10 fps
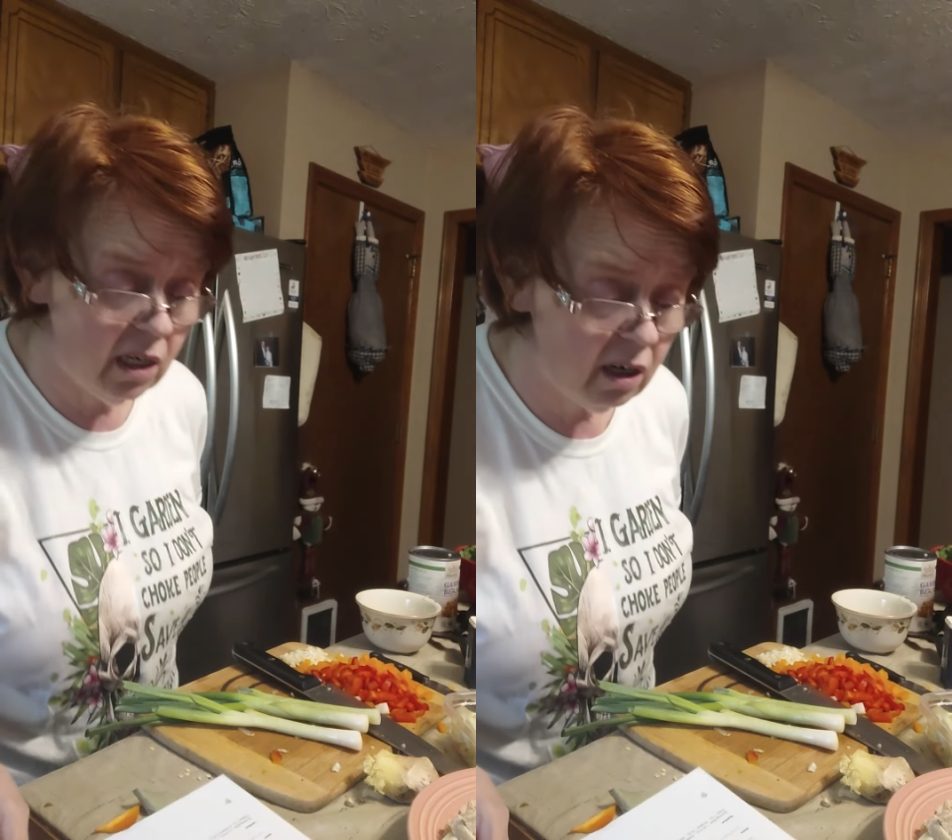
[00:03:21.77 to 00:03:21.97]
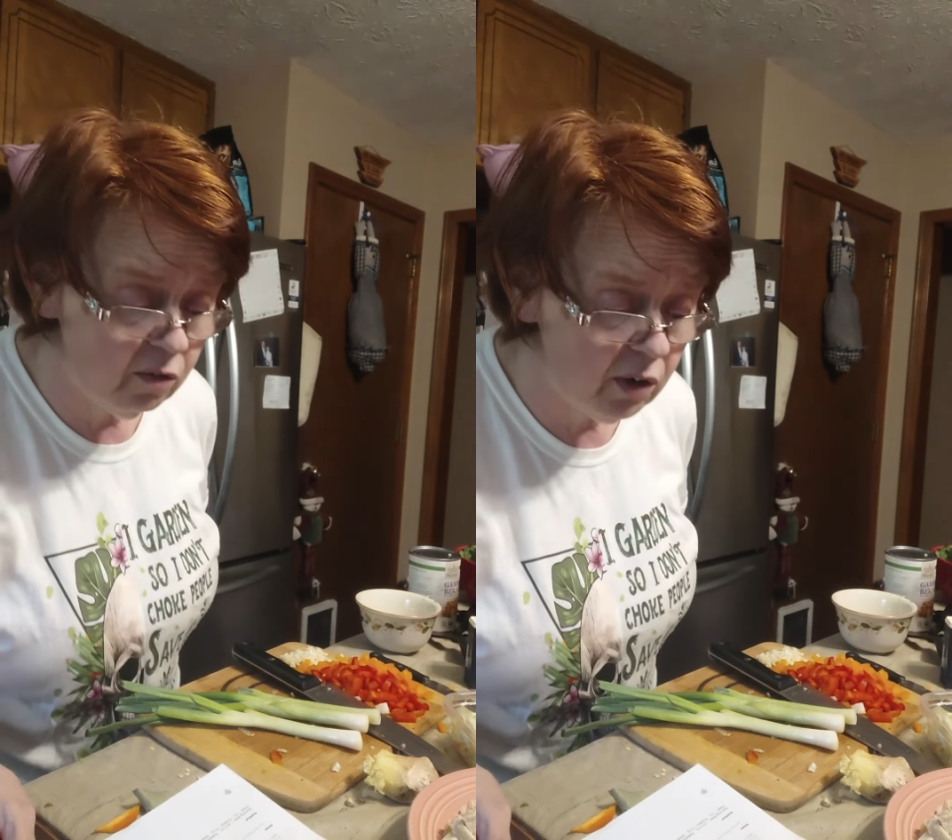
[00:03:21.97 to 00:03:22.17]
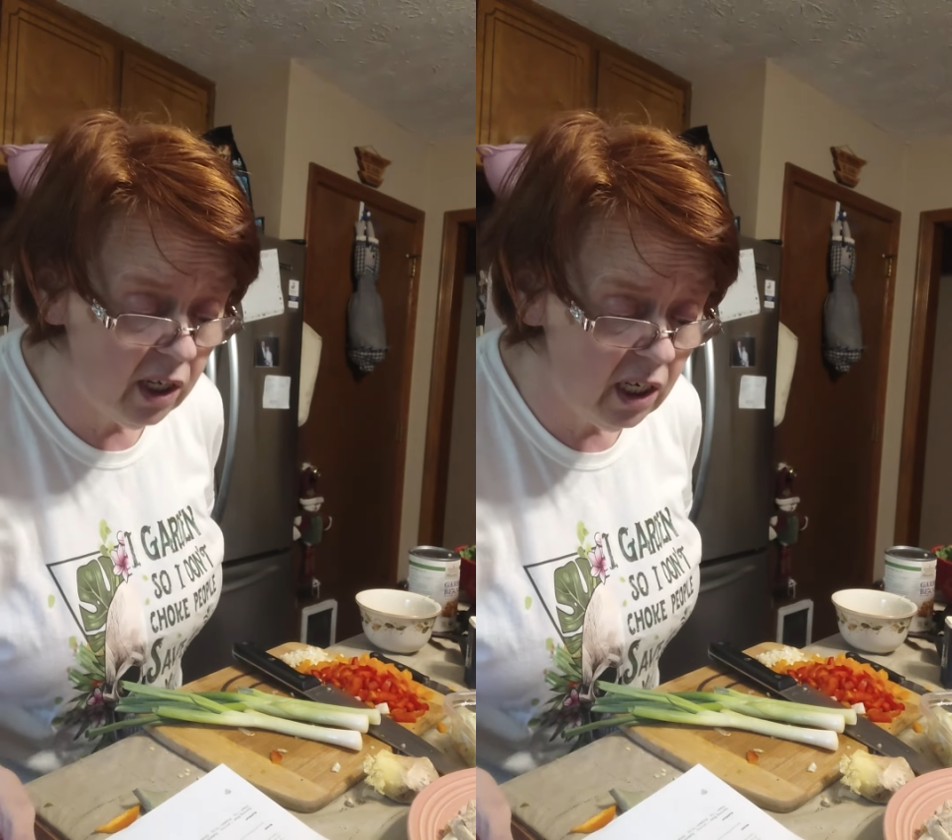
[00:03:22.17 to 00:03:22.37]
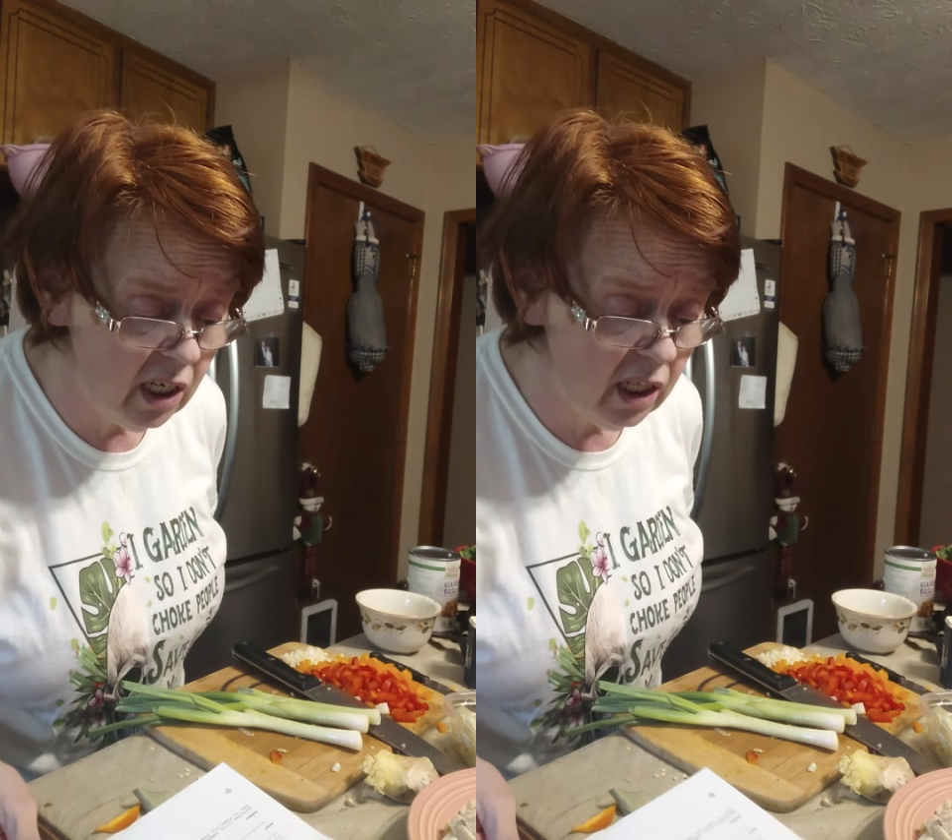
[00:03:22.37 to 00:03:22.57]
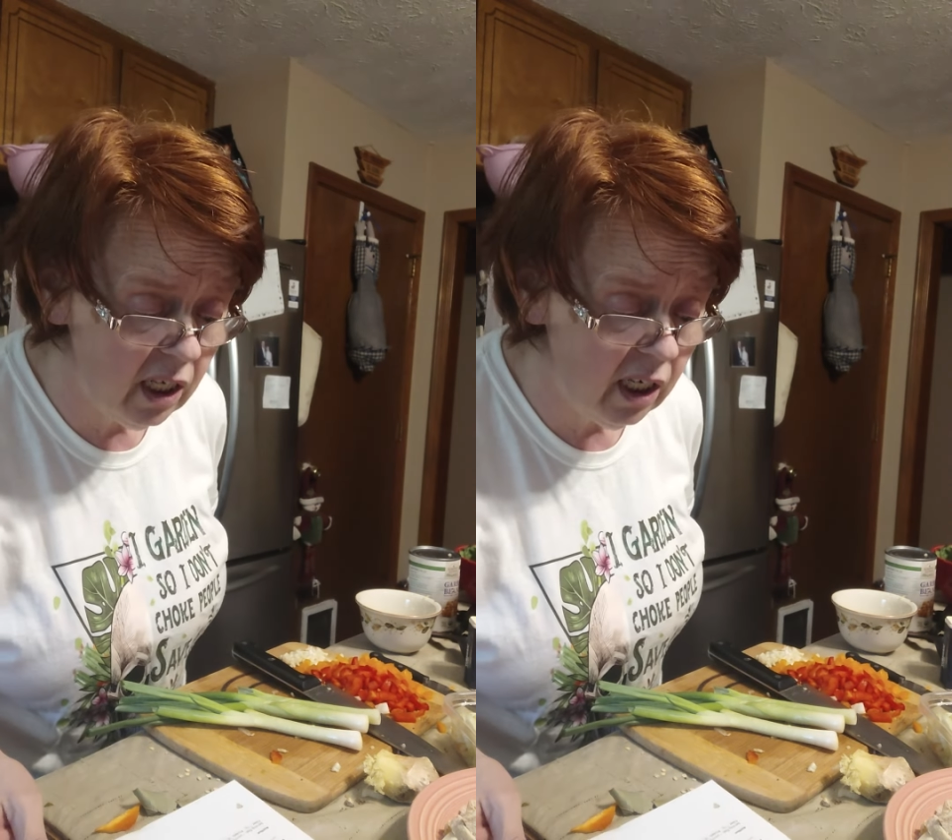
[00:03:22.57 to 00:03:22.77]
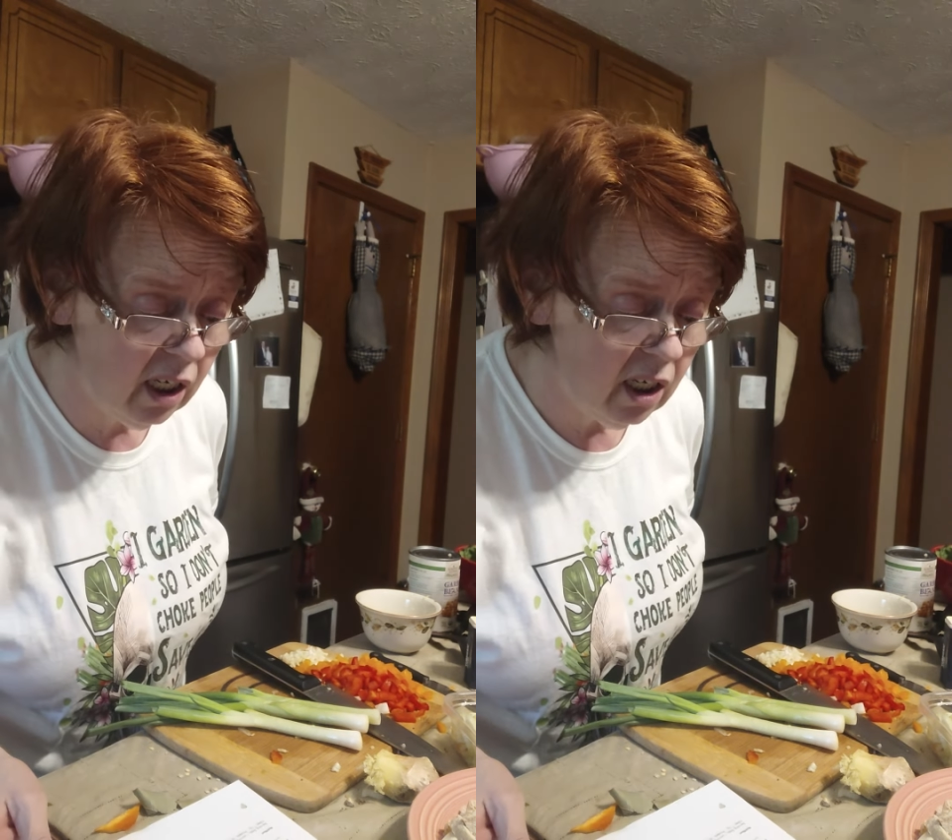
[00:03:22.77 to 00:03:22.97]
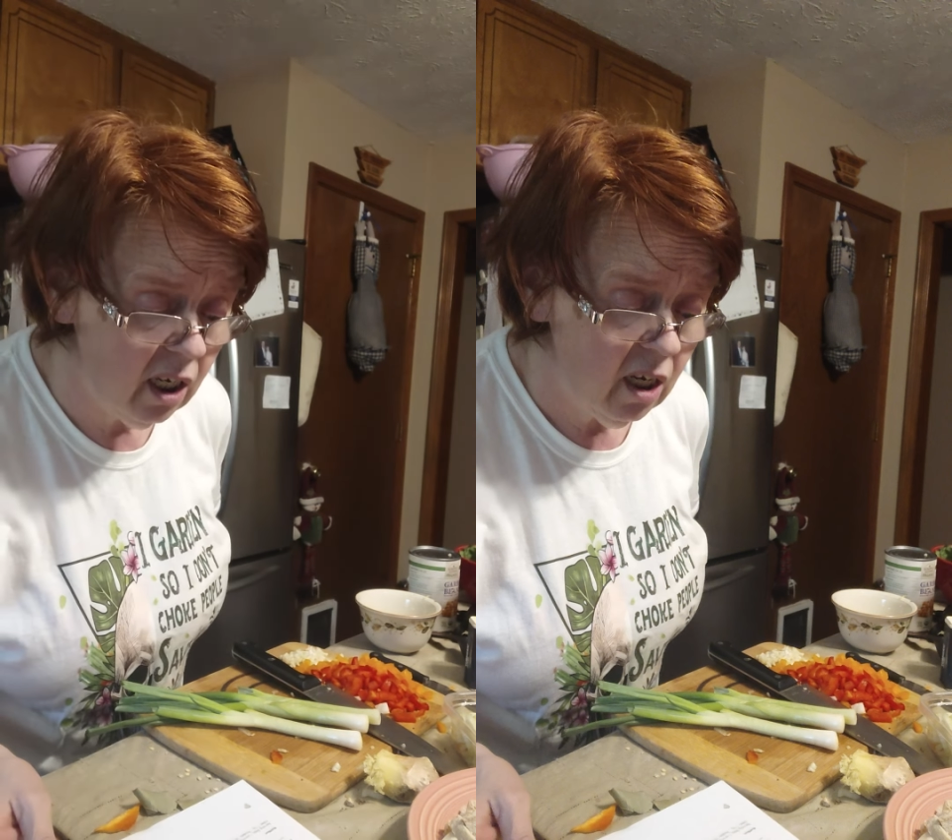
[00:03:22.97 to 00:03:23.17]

did I forget anything?